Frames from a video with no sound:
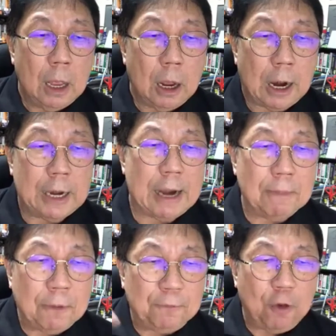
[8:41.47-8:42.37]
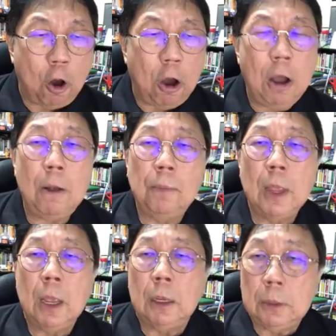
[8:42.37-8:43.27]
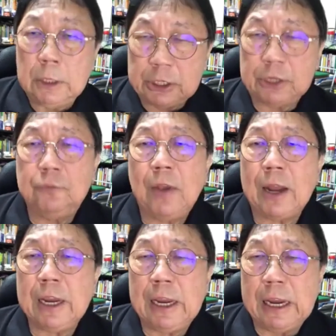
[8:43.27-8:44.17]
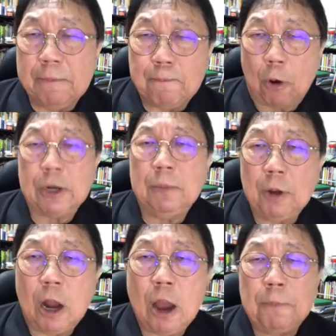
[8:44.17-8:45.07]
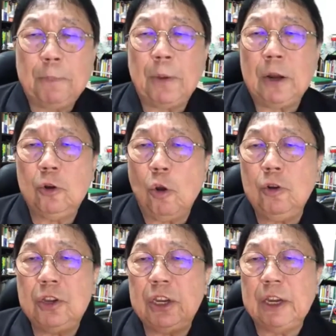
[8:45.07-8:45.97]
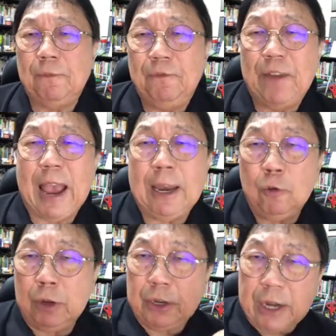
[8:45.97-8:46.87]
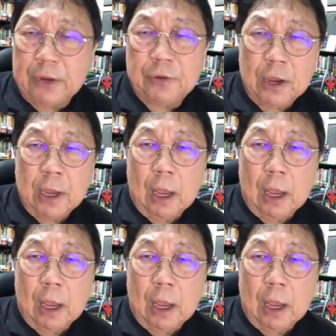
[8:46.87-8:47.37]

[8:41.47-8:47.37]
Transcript: All right, number 4, this is very important because a lot of people don't see the value in this.